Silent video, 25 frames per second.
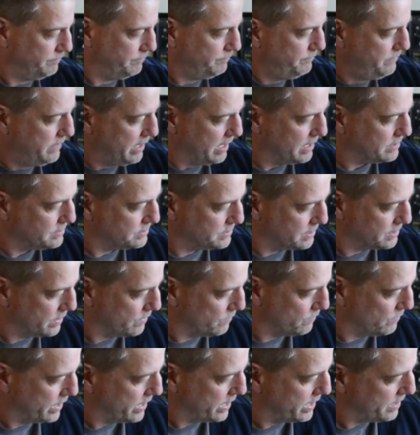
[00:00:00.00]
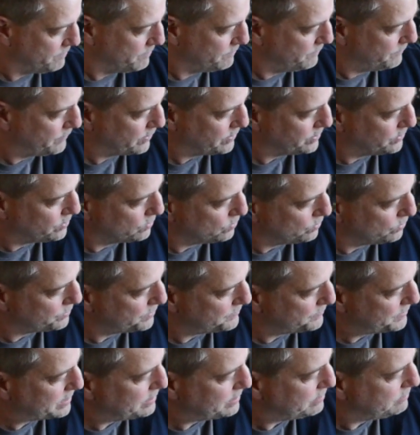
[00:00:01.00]
And so very cool
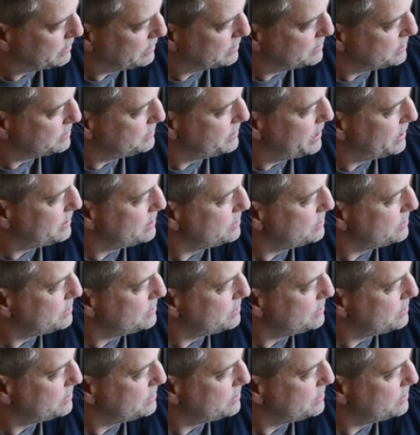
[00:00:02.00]
that they did that. They